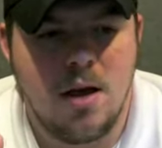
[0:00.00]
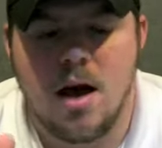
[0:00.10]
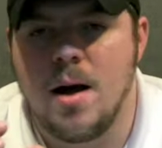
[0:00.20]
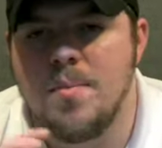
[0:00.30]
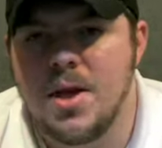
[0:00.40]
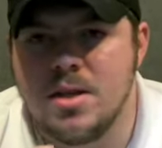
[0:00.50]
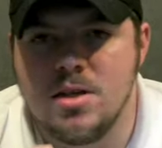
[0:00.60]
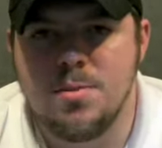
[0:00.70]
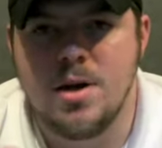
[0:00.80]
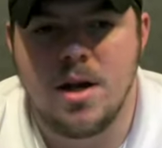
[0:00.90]
Uh, at
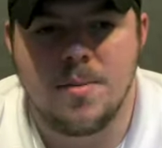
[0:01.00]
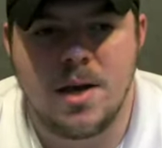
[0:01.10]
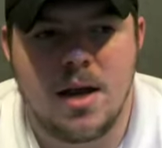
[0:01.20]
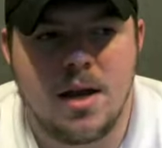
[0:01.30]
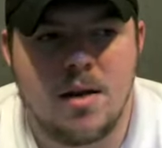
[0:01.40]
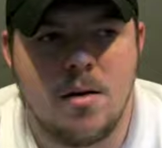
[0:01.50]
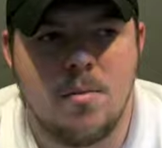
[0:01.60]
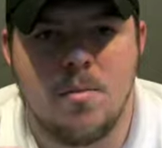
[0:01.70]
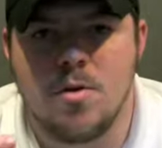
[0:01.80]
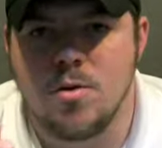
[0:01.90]
this point, I'm getting
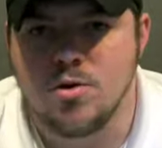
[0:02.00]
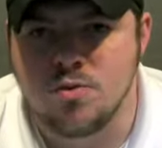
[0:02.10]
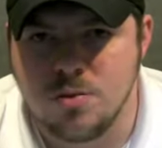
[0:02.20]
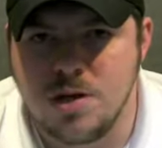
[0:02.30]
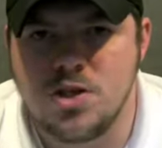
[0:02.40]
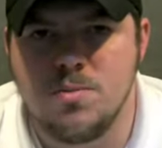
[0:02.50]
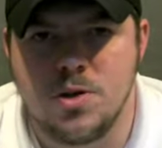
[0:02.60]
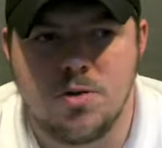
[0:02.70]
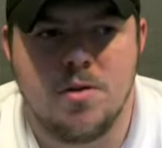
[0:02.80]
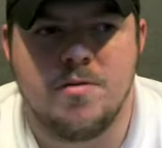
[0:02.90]
those rich
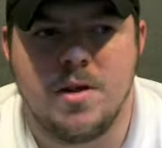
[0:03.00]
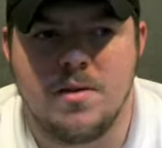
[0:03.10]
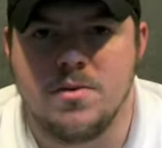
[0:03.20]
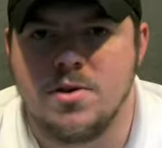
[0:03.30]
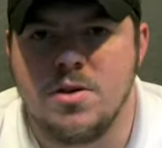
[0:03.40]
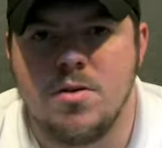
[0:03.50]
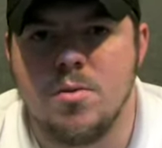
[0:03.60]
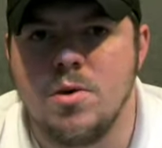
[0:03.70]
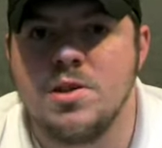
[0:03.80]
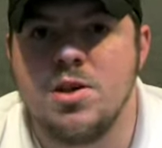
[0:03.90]
Maduro flavors, you know, the
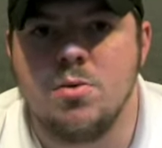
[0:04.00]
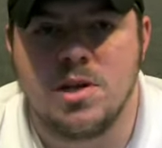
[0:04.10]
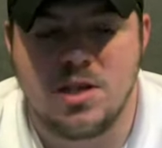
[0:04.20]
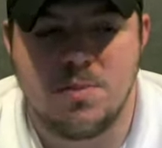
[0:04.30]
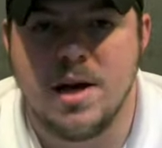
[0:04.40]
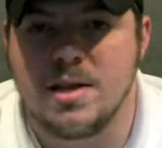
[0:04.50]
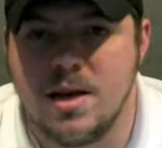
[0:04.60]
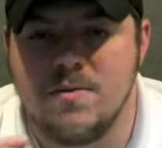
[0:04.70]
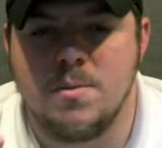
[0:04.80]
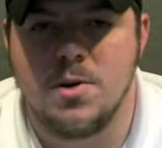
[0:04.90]
ones that you expect
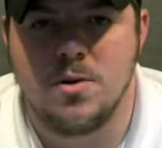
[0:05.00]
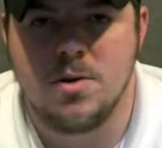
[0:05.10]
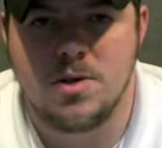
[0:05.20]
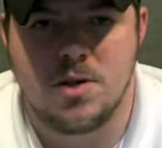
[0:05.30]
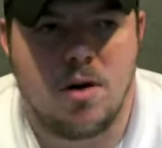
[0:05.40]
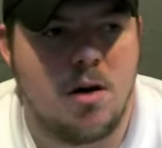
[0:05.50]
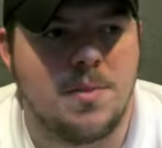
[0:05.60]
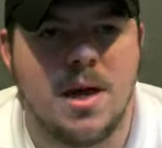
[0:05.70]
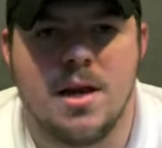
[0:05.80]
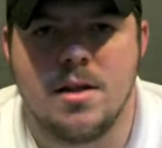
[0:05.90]
out of a Maduro cigar. I'm
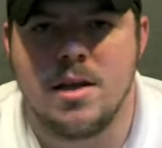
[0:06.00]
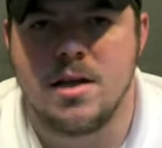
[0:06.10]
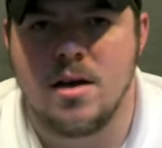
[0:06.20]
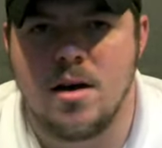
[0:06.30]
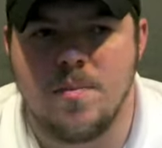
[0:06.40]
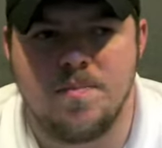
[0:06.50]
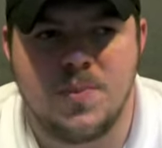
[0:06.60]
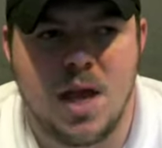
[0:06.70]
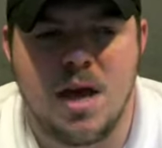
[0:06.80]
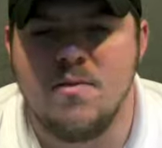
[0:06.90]
getting like uh,
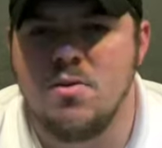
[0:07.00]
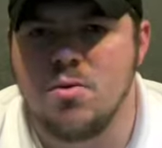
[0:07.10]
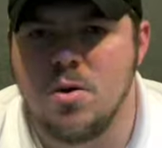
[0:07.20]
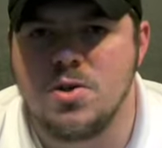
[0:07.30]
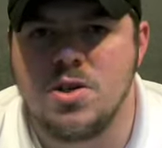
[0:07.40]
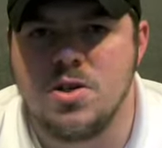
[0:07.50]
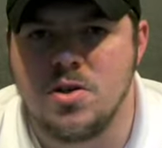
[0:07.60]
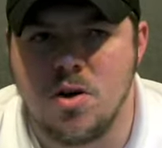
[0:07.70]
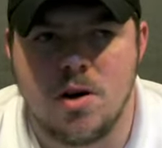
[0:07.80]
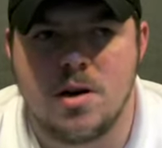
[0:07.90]
heavy roasted
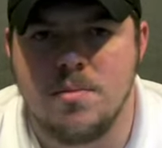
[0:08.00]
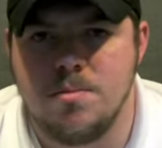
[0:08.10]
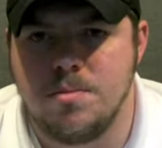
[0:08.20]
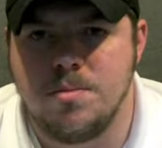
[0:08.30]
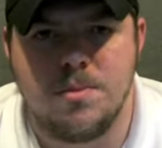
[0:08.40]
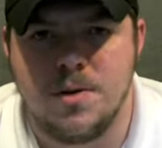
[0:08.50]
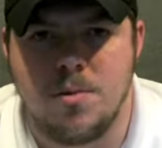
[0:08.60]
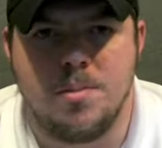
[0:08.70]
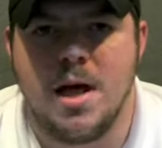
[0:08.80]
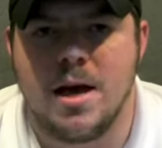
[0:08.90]
dark, you
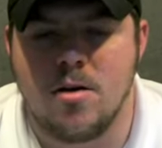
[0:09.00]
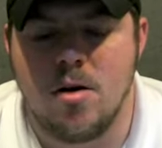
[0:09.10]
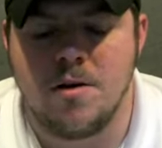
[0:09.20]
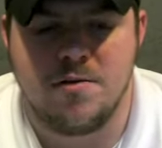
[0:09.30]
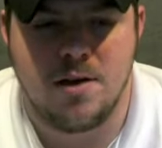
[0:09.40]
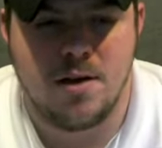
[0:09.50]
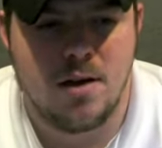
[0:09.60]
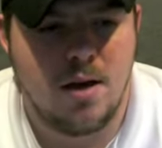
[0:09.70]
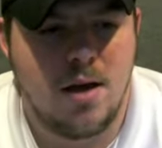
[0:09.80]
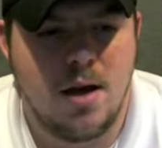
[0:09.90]
know, black coffee.
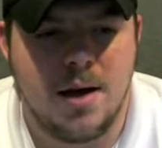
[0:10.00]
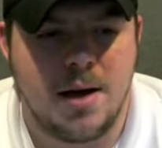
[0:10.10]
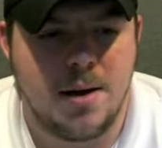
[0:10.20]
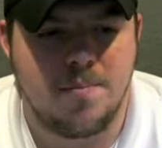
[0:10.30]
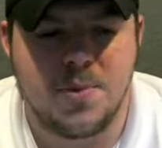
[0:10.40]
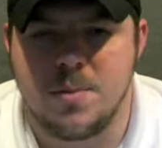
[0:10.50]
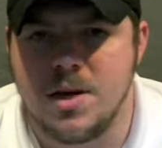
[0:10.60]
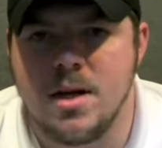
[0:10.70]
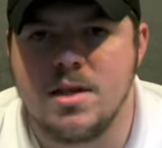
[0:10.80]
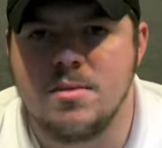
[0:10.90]
Uh, I'm
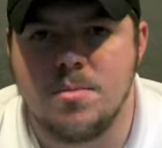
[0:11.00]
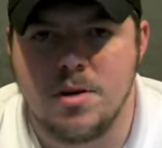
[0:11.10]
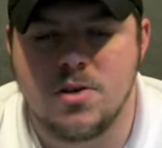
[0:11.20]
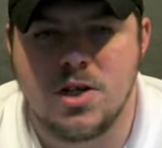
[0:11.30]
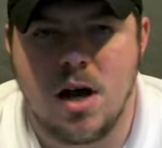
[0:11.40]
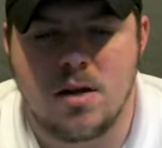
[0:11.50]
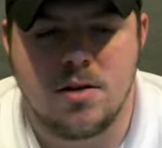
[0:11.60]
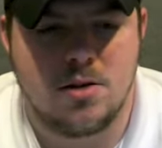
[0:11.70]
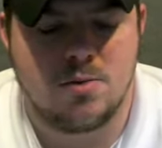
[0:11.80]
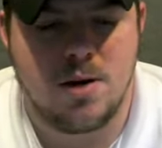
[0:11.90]
getting some bitter
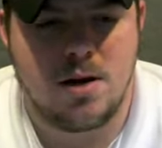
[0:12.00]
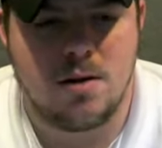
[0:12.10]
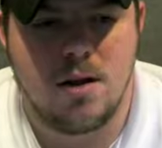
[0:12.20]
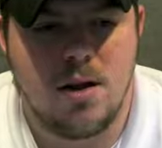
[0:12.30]
chocolate as well.